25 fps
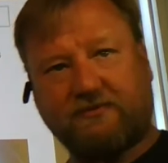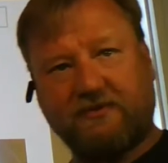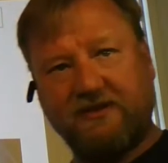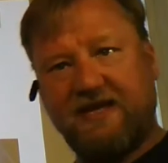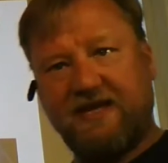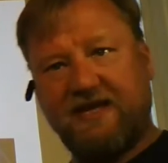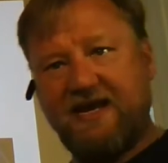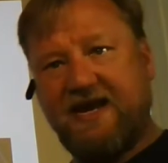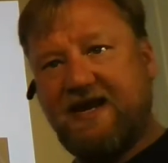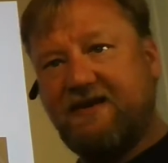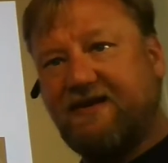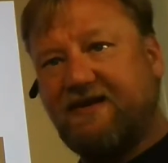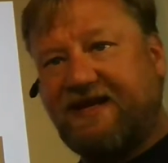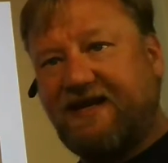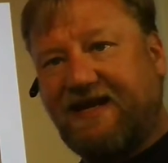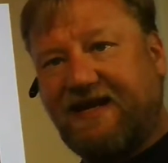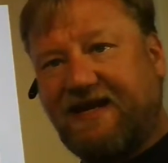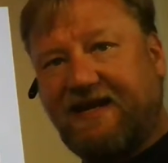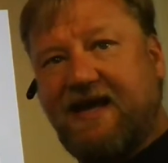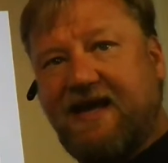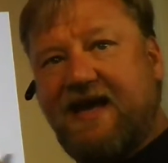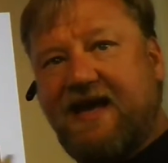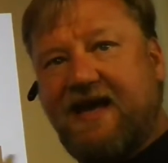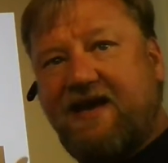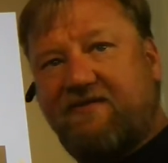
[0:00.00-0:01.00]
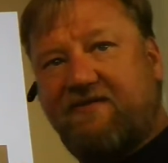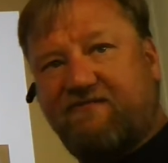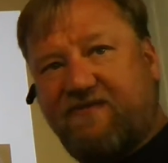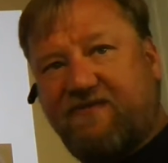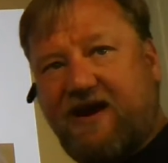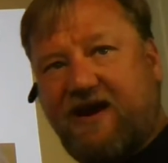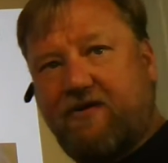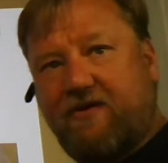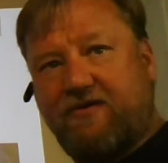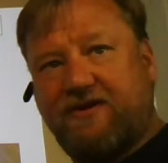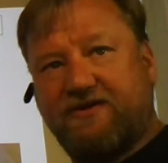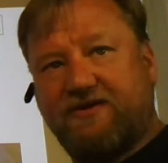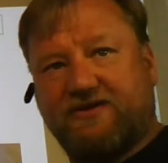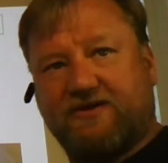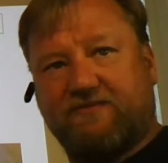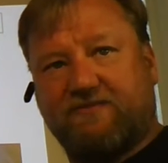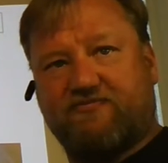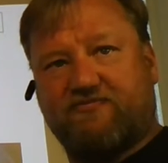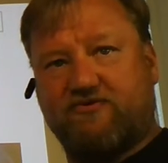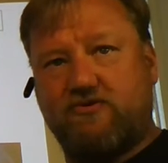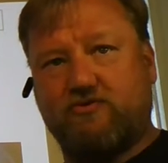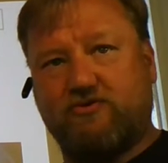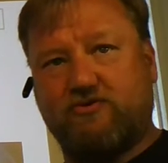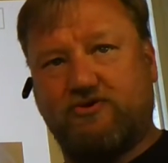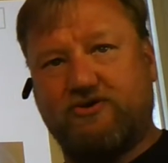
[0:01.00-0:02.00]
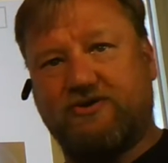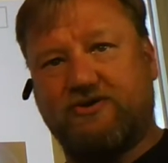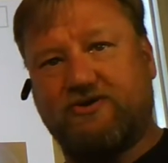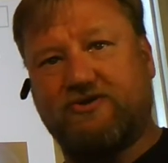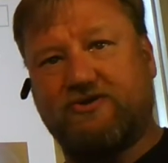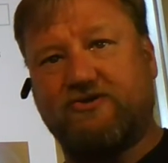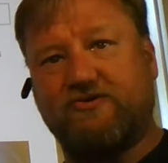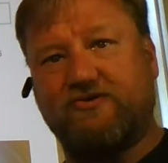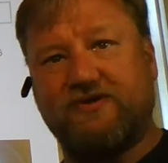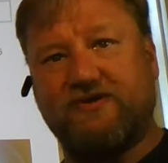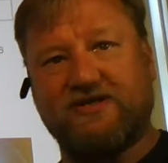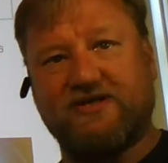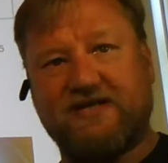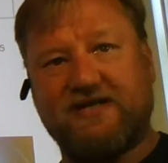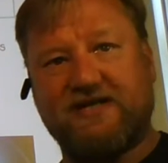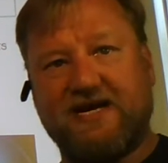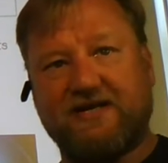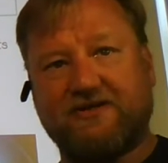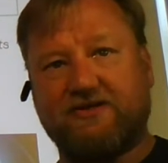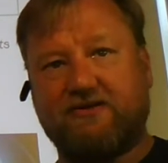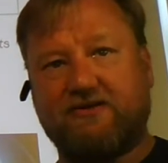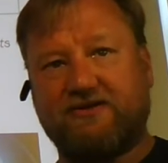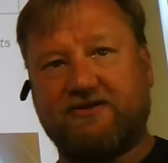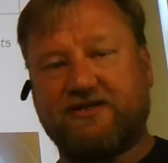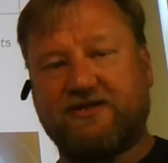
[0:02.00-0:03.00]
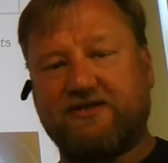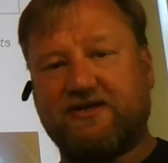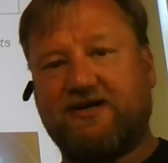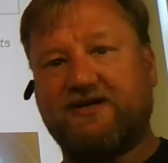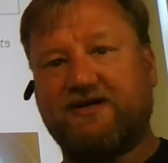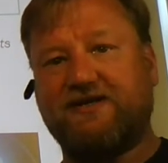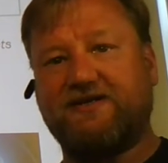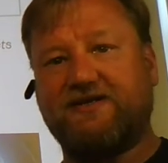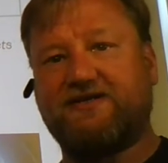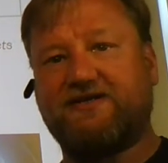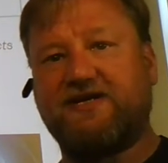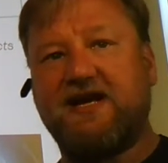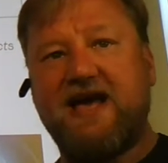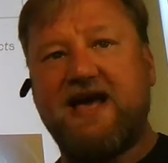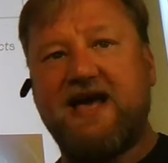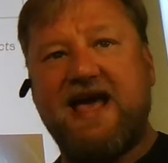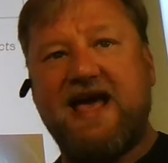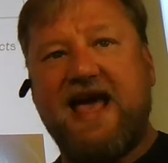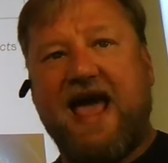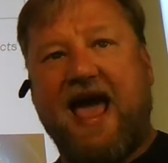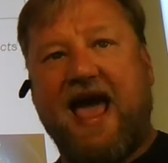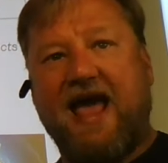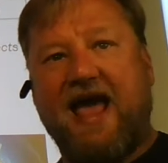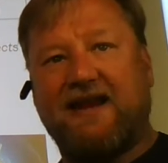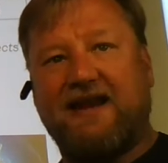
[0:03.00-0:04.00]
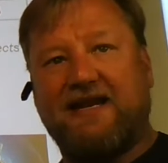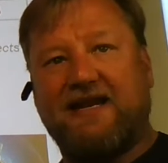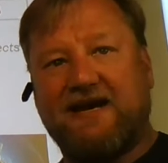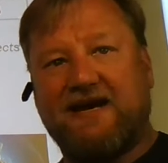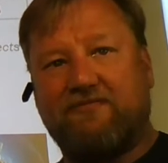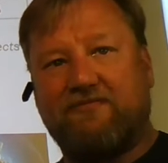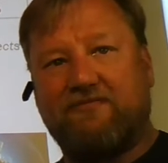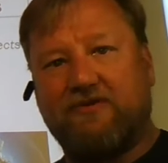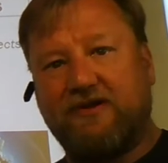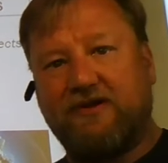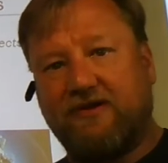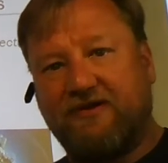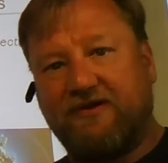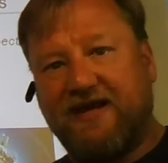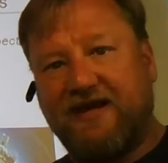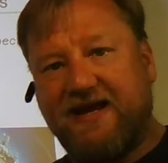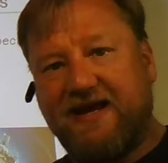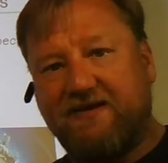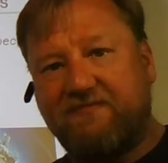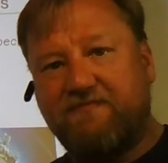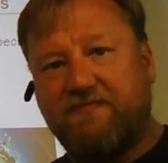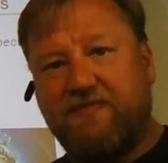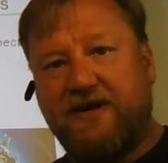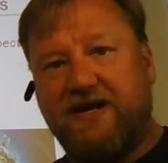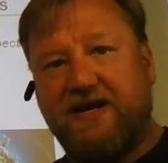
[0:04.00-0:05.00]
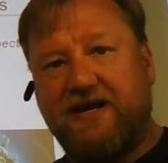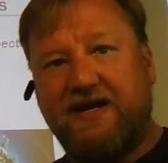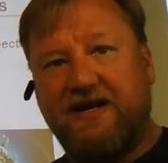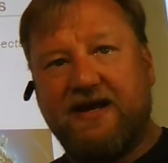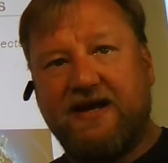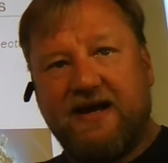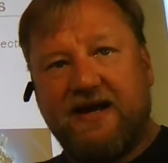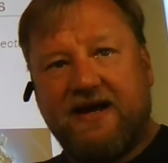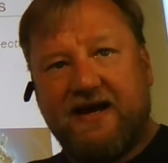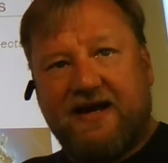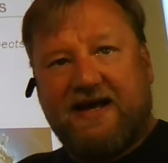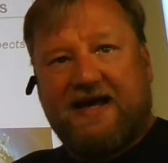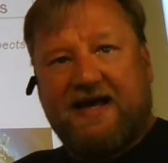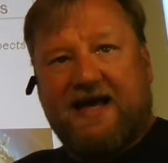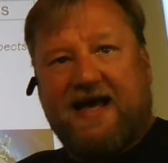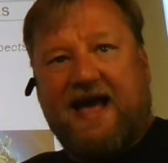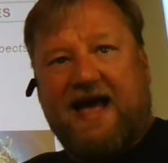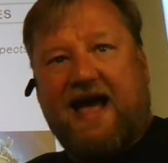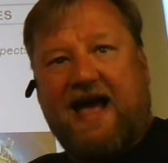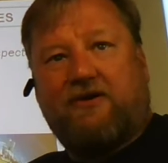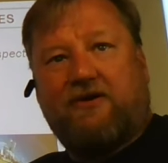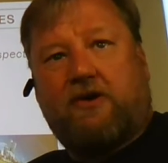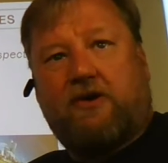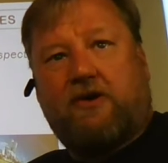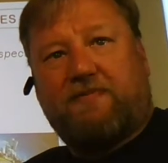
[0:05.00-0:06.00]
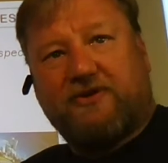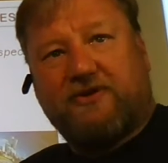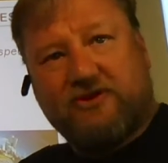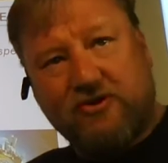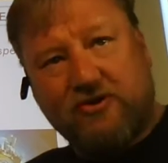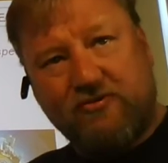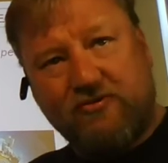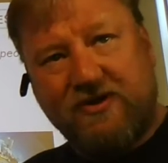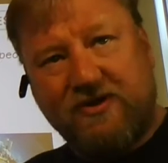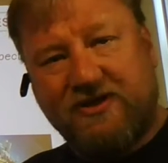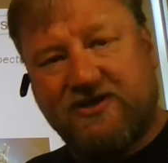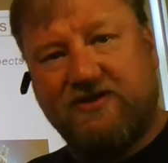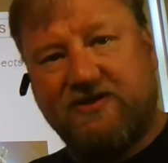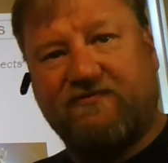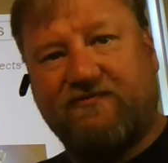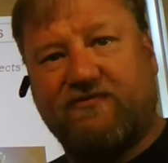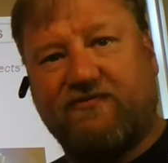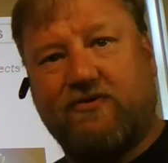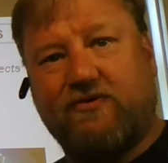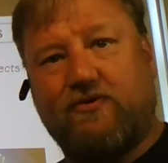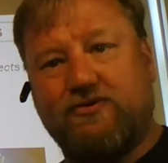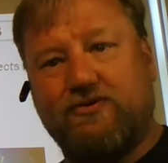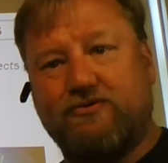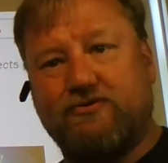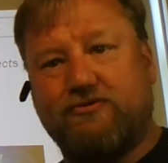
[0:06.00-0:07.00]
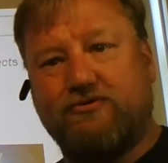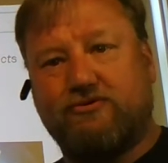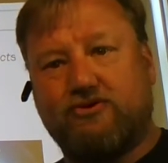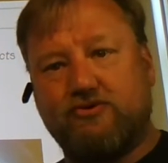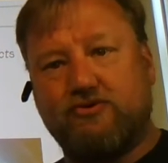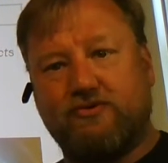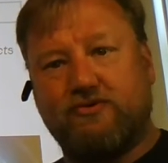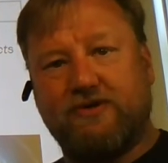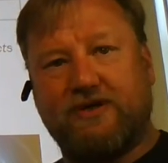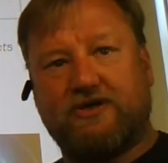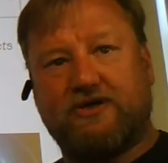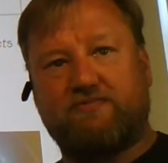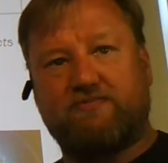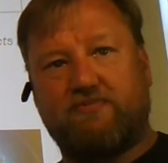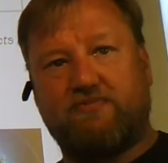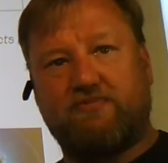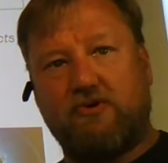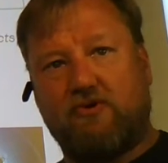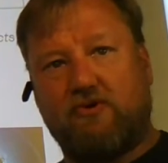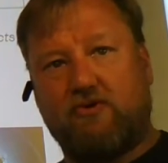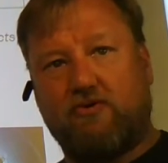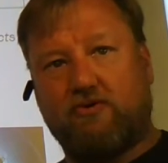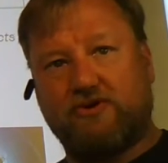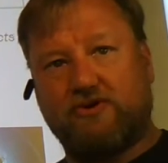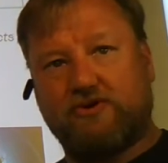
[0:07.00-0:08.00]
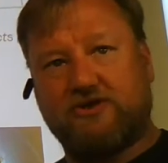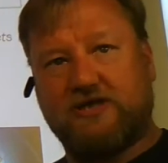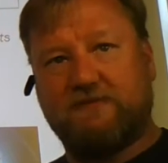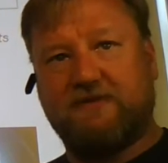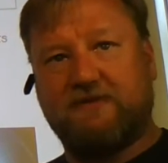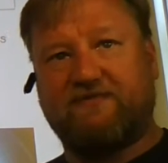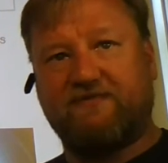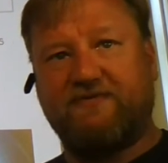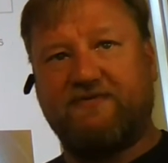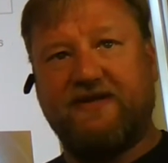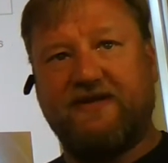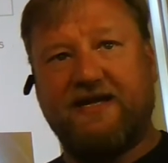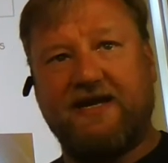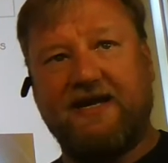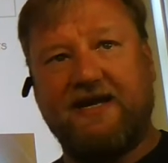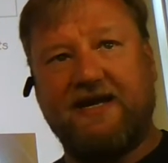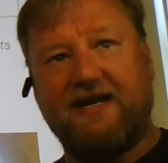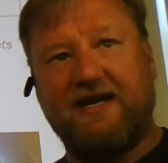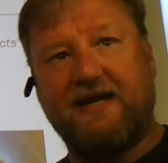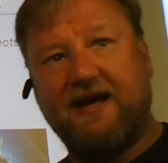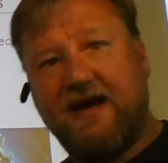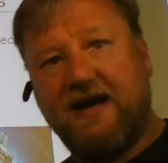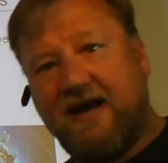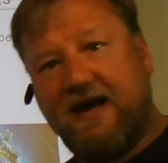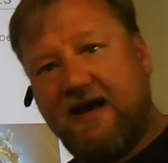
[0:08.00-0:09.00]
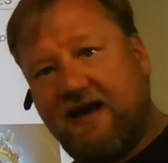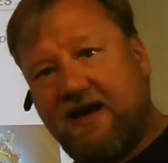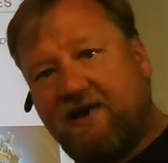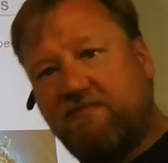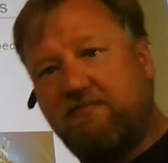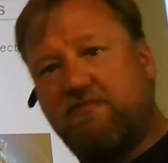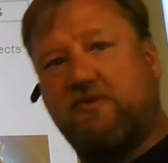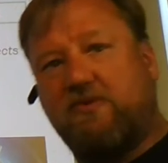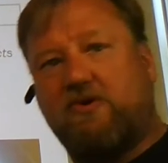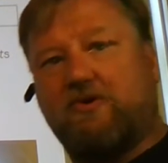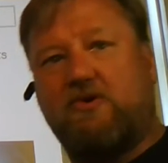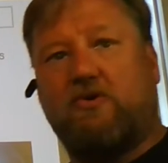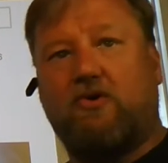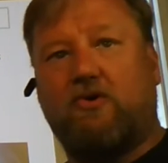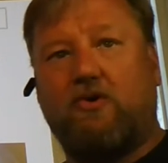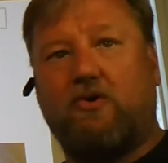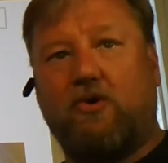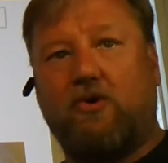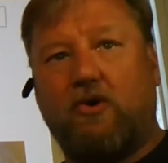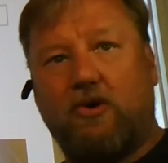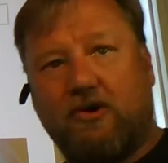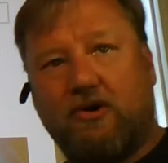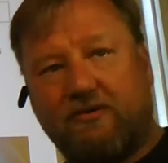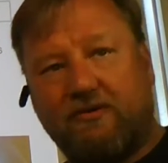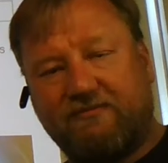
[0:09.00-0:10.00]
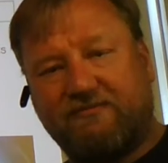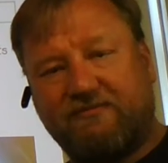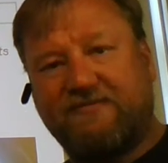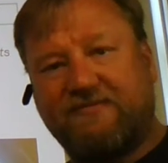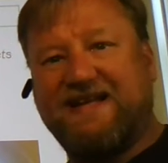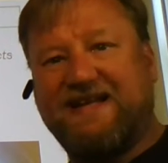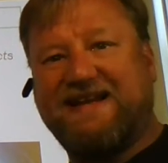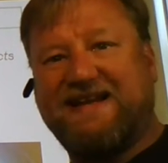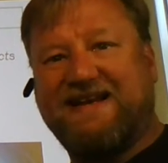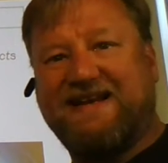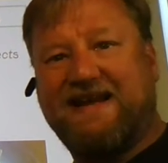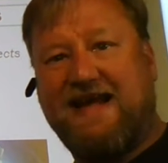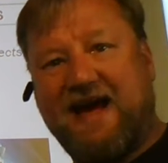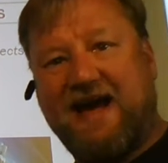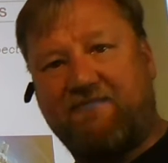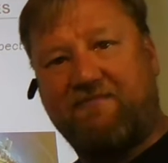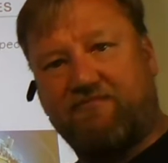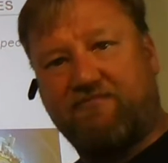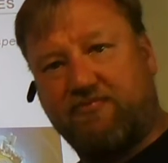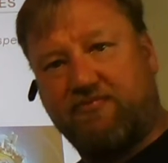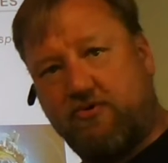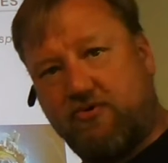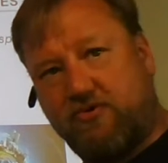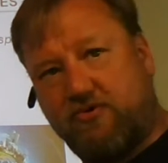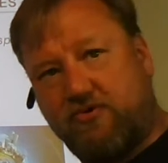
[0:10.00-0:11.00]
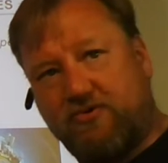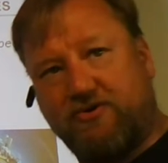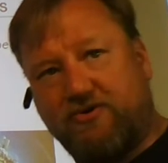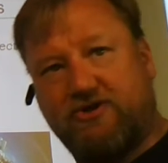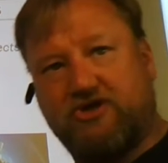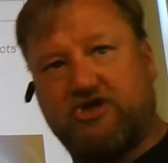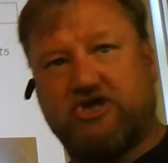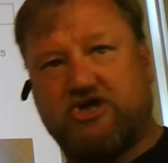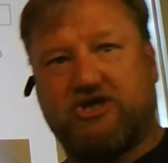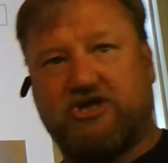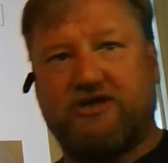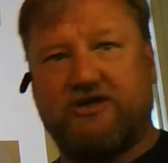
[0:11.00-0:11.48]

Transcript: in the various approaches to international studies, and there will then be an opportunity for you to explore some of the more elaborate